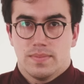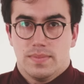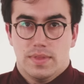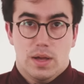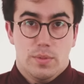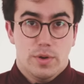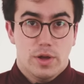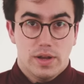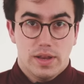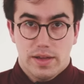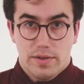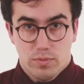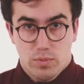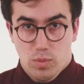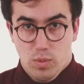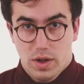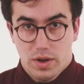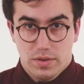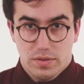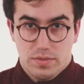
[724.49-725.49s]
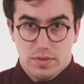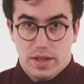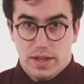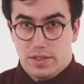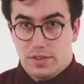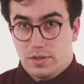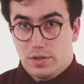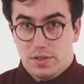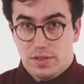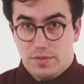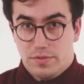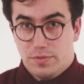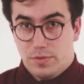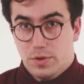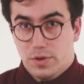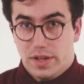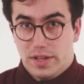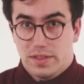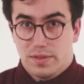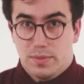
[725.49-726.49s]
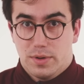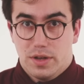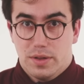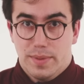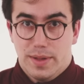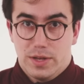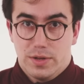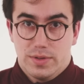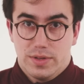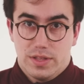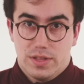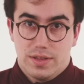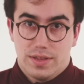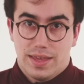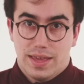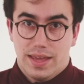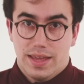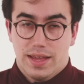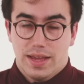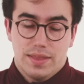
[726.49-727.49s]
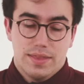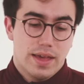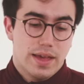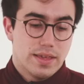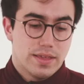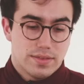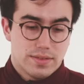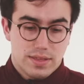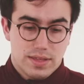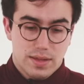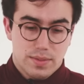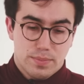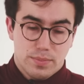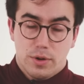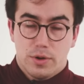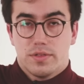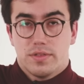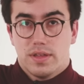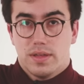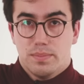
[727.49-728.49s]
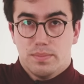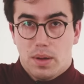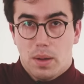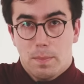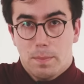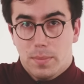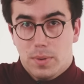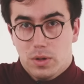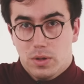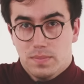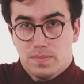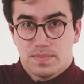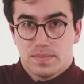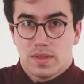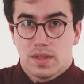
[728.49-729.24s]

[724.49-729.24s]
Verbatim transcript: Now we only have one exclusive food item on the menu in the UK and that is the protein pump bowl.